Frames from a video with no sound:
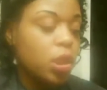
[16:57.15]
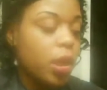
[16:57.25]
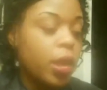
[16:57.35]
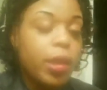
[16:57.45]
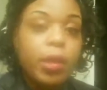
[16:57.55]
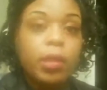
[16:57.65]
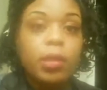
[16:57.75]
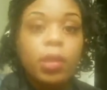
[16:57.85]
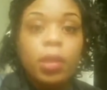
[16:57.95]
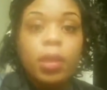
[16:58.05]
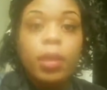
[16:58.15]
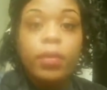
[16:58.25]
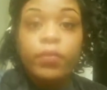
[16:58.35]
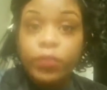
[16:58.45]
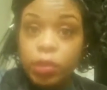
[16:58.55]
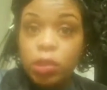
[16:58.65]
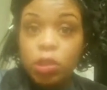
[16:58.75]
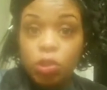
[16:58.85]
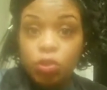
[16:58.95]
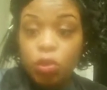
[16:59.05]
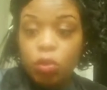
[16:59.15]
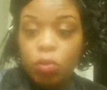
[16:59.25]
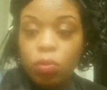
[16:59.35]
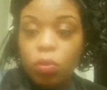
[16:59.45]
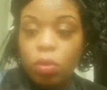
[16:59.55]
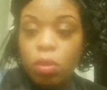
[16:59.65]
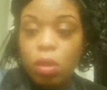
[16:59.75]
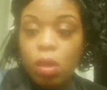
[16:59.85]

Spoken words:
shine, and frizz control